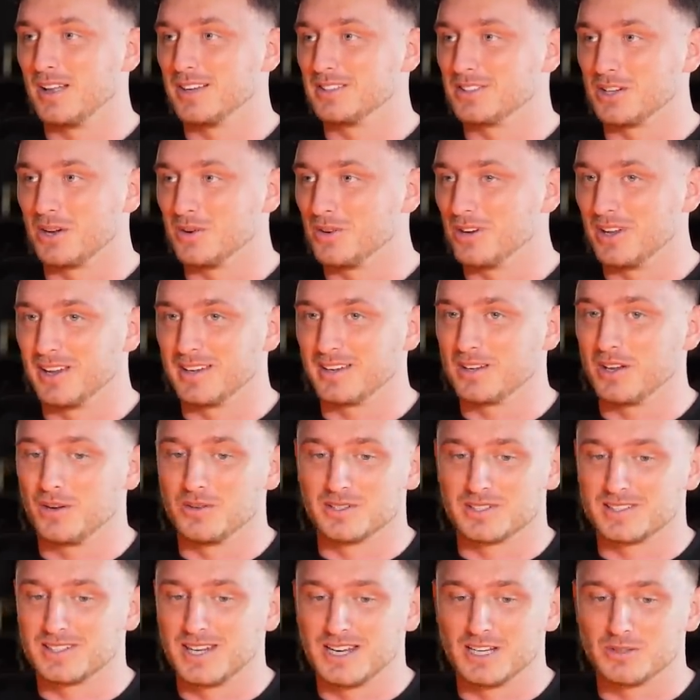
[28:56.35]
I don't like
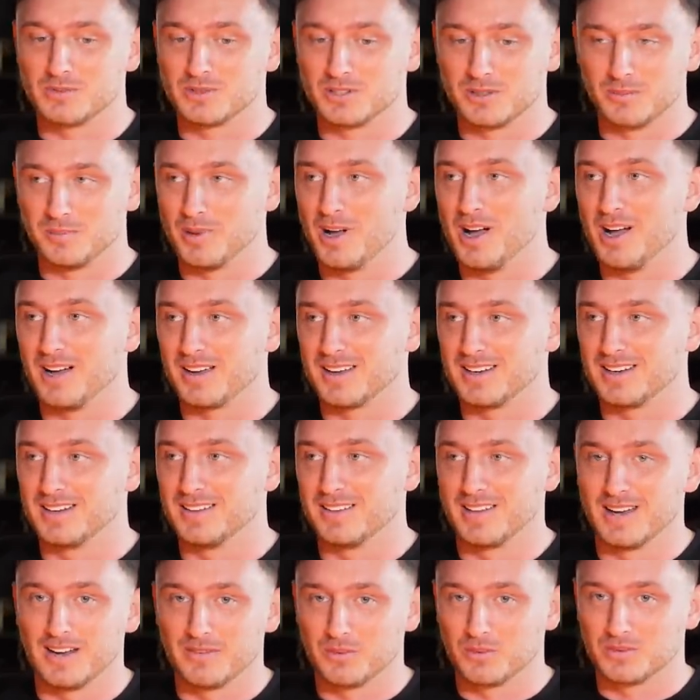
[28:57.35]
going to Sainsbury's and parking it
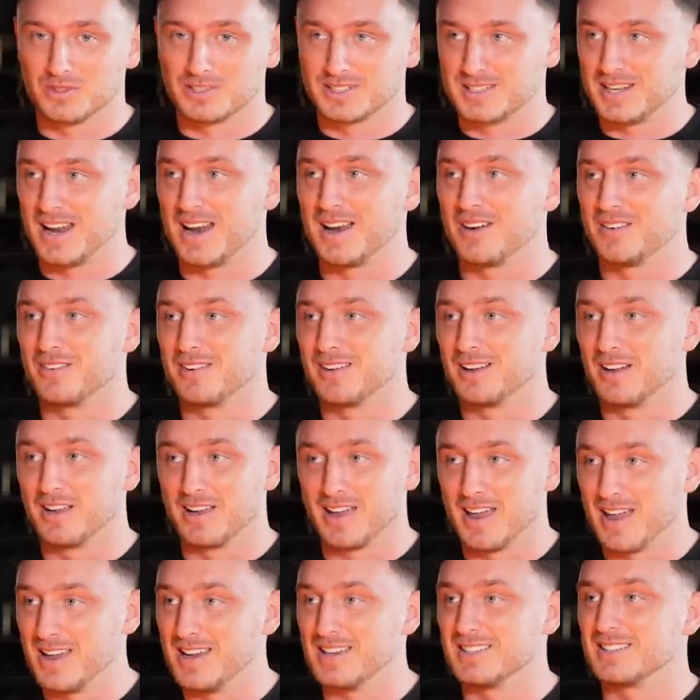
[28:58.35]
and then everyone's staring. I
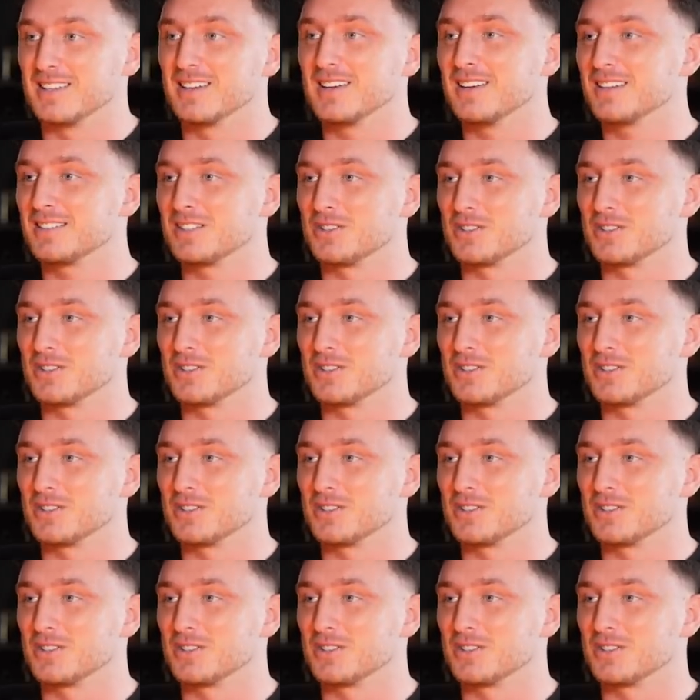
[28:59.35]
hate it.